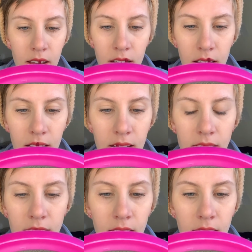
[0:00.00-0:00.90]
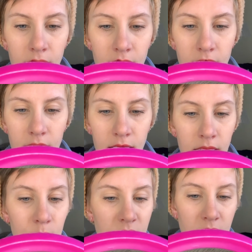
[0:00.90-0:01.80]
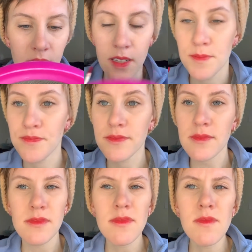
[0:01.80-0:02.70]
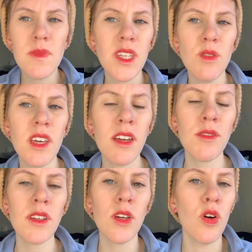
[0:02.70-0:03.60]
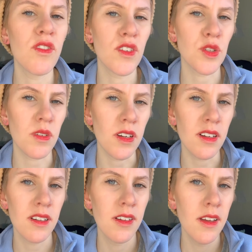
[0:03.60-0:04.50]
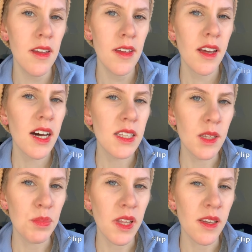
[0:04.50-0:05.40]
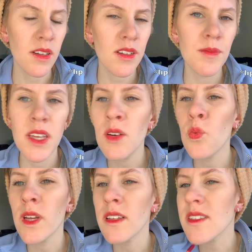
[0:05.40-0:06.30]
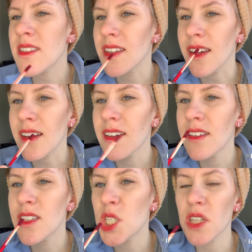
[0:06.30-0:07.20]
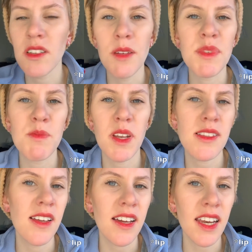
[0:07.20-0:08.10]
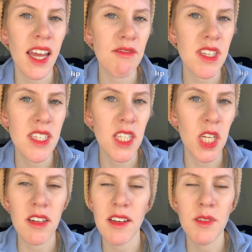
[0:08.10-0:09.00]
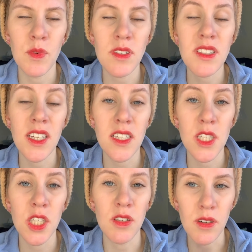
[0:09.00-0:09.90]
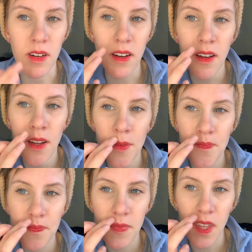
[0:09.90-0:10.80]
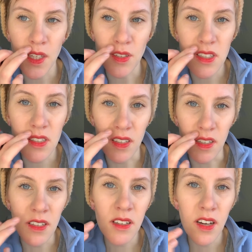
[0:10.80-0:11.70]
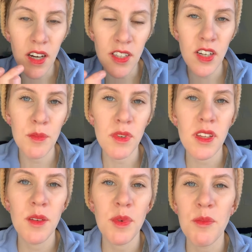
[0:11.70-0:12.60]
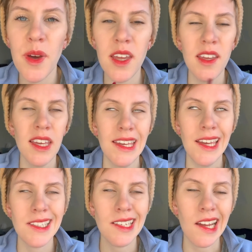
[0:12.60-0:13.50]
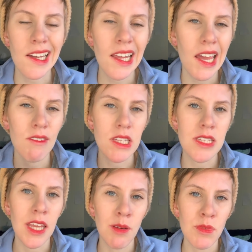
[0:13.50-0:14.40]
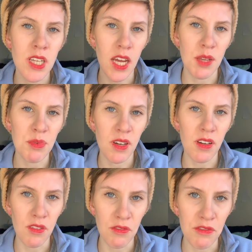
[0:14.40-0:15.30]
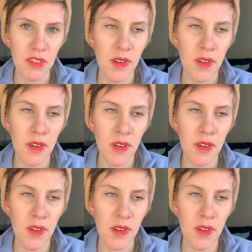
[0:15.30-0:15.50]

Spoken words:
Now, unlike lipstick, you can't really overdraw a lip liner. It will stick to your lips, but it's not going to have this, it will stick to your, like your skin on your upper lip, but it's not going to have the same type of